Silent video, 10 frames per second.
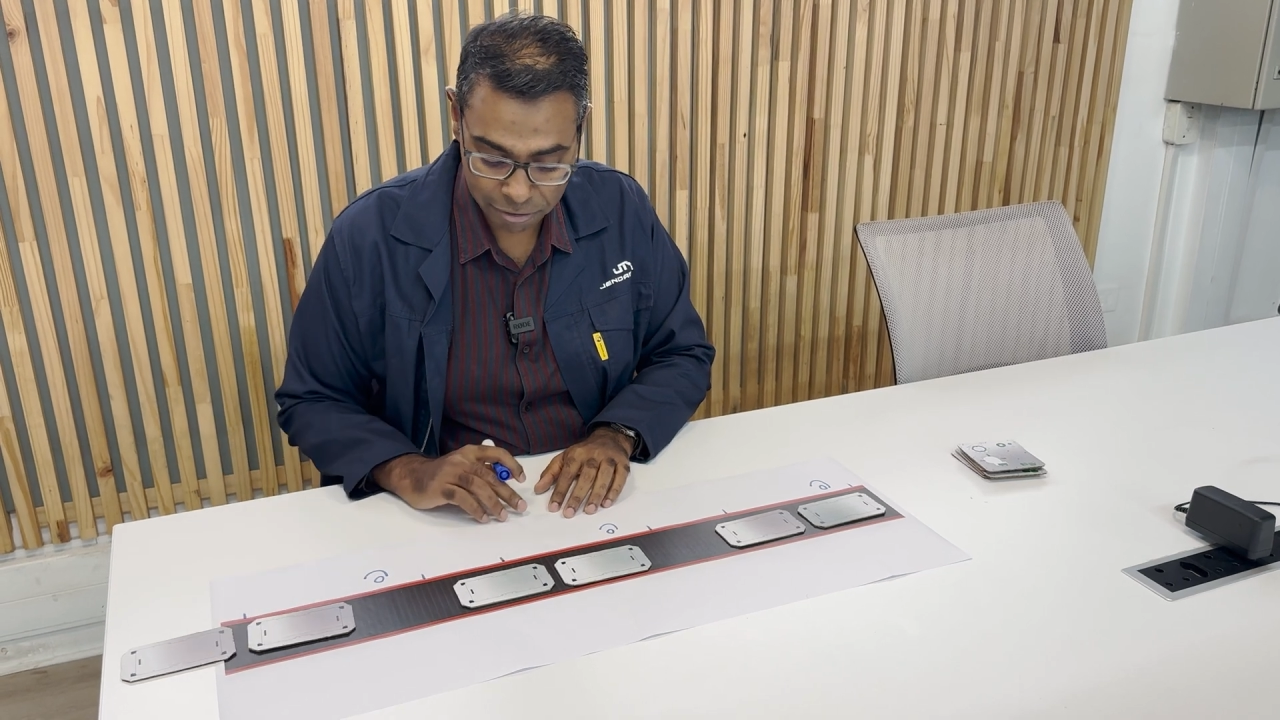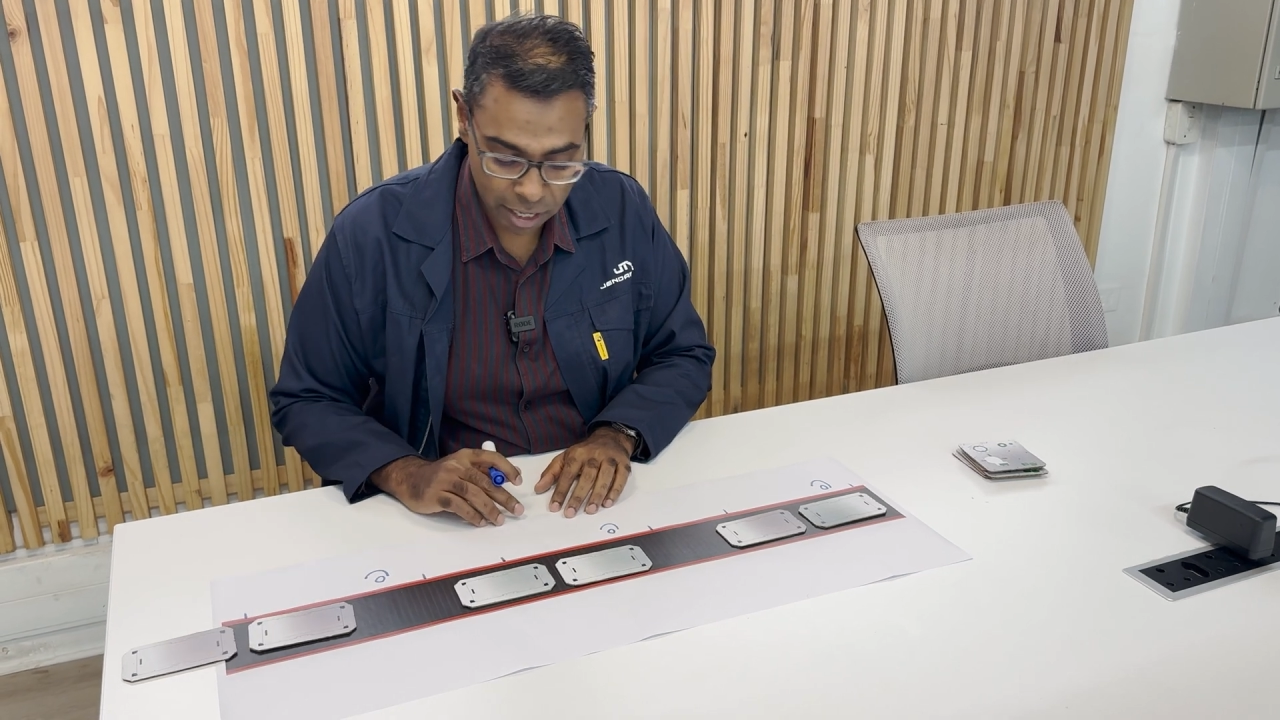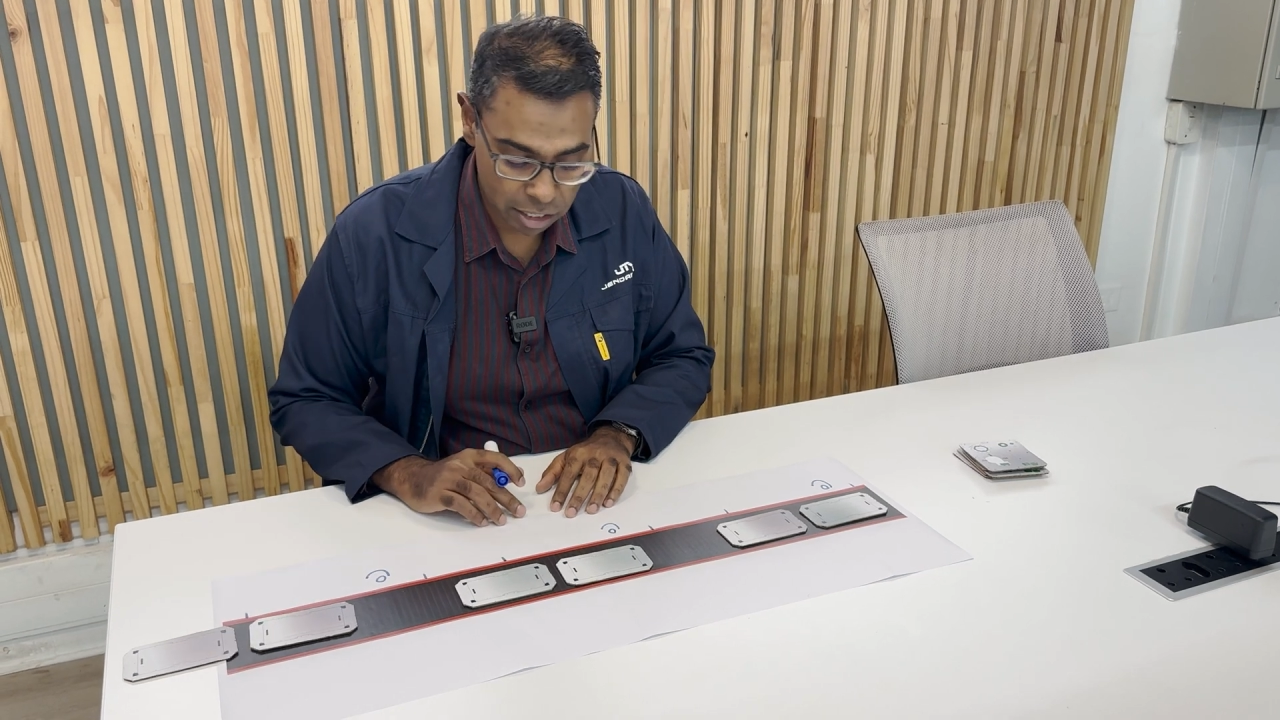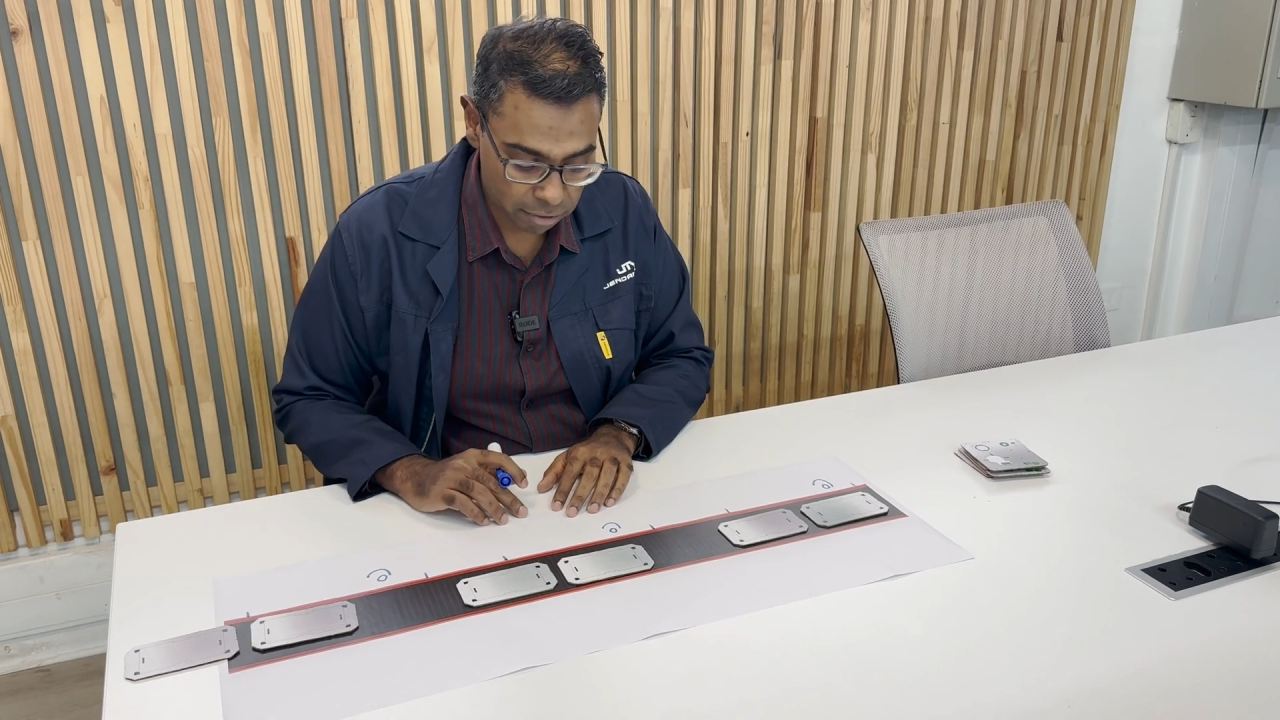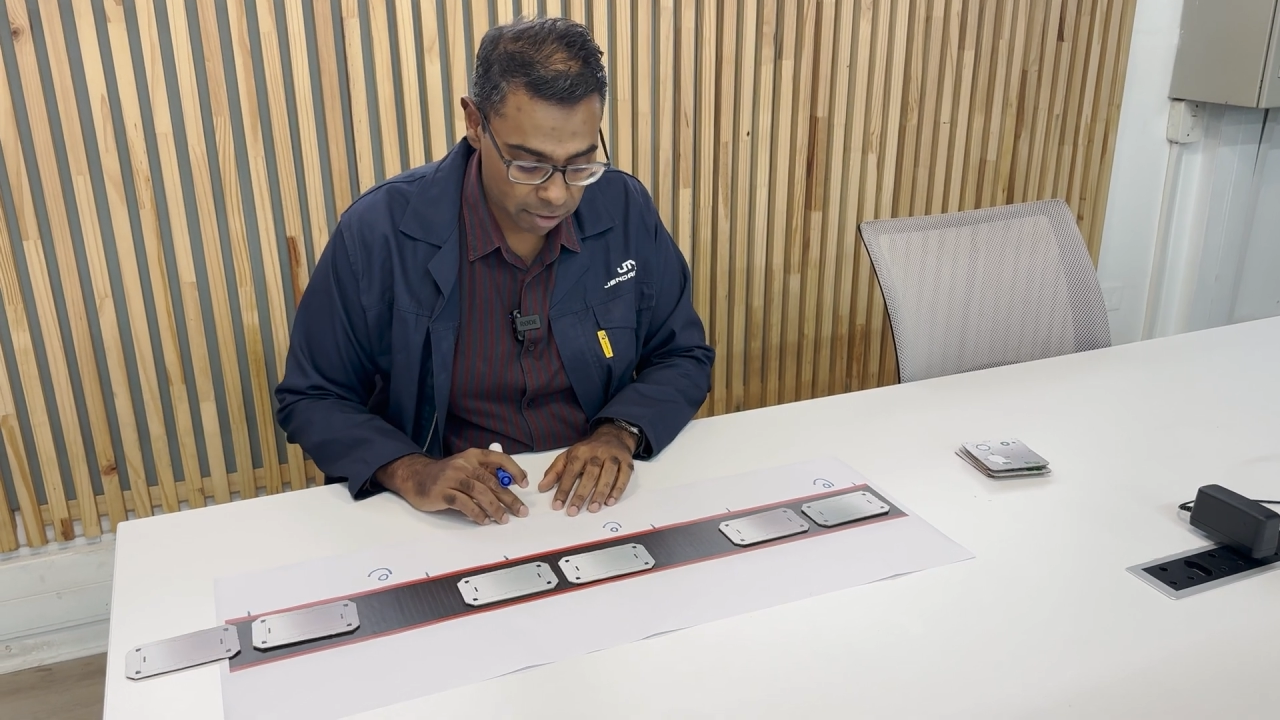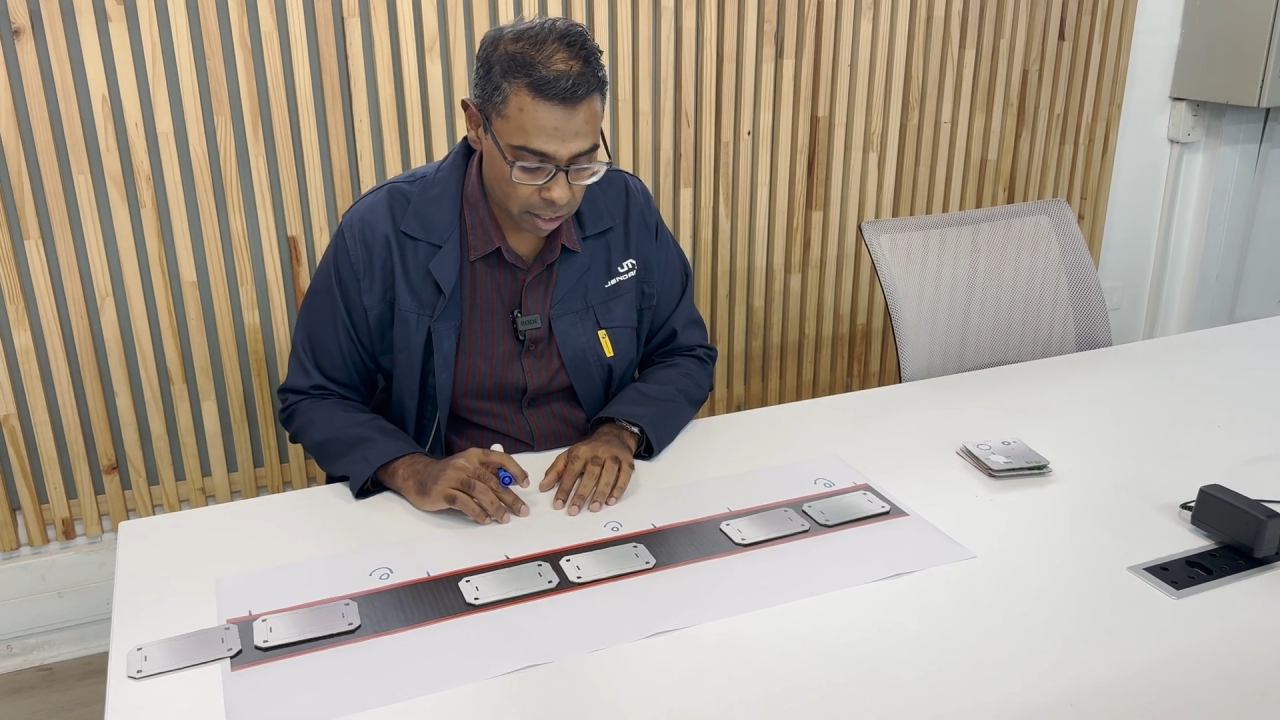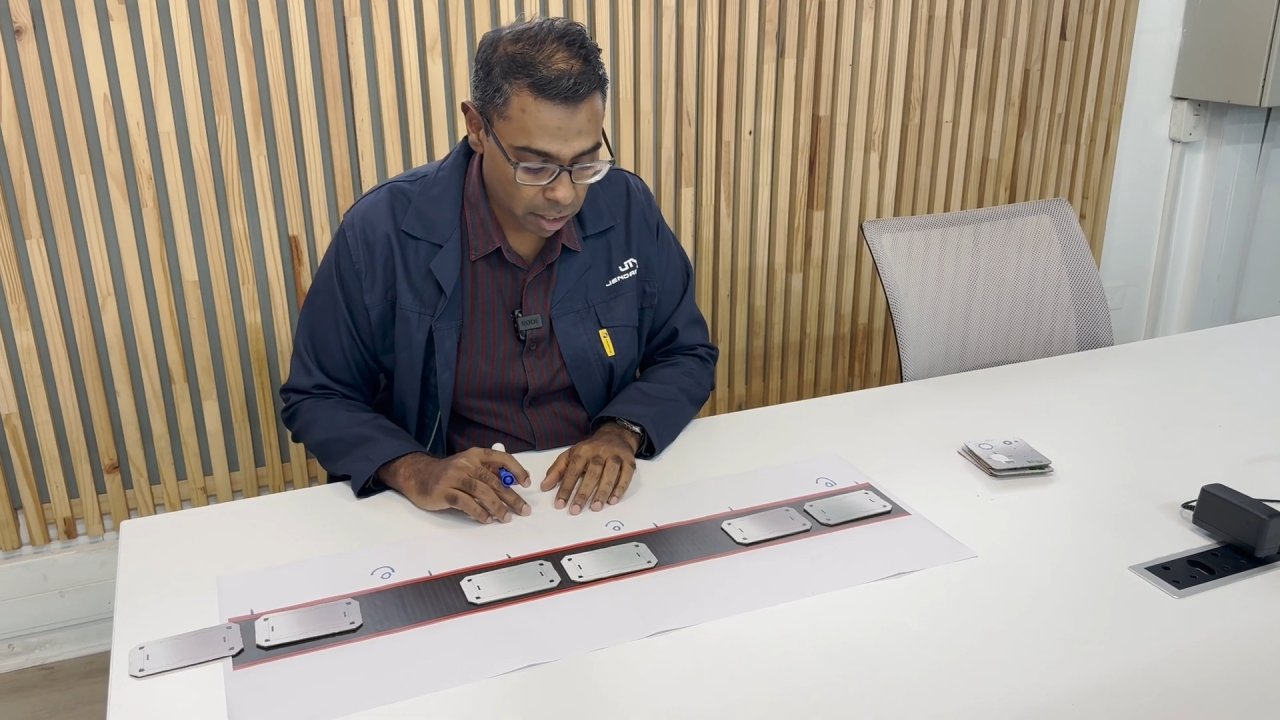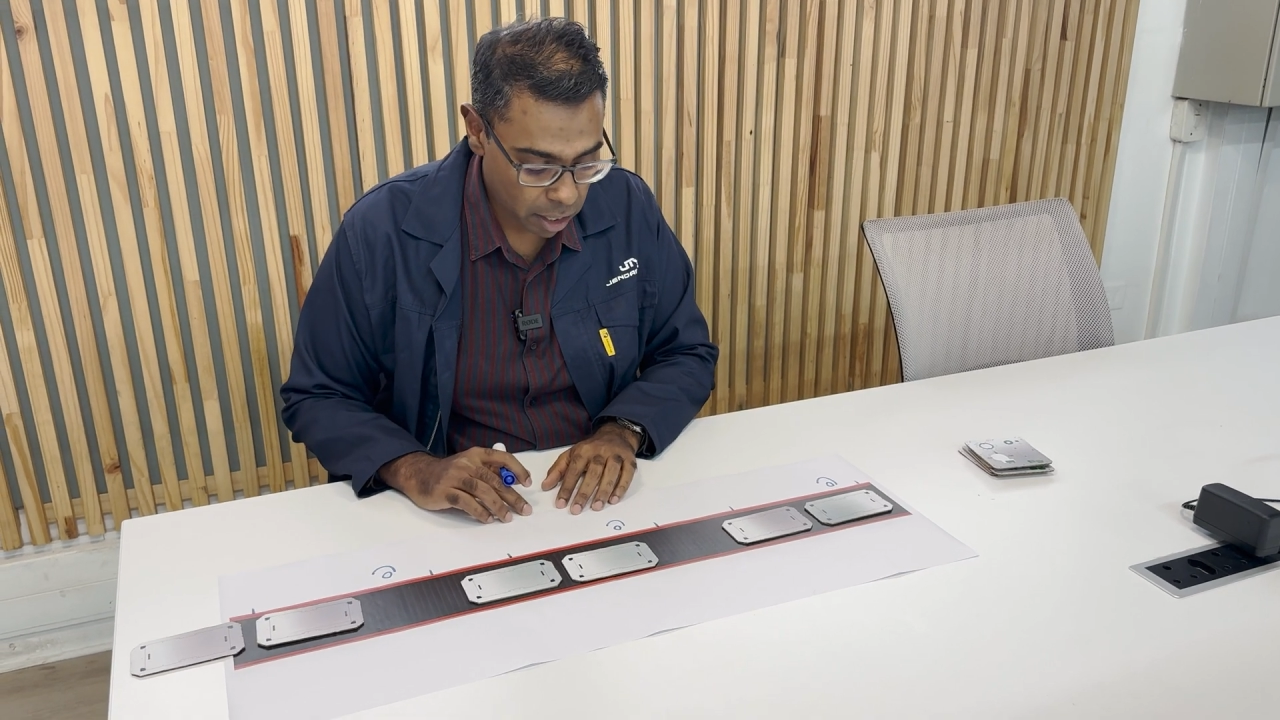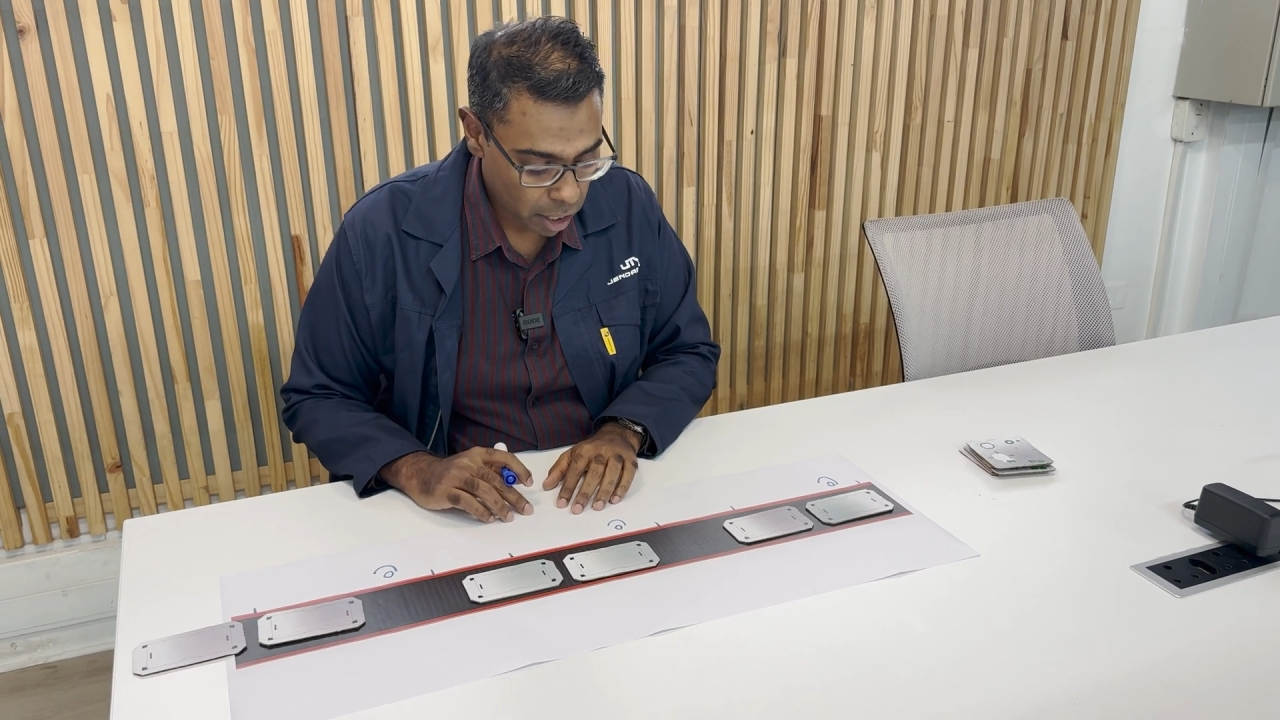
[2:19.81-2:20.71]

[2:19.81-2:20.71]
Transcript: AGV.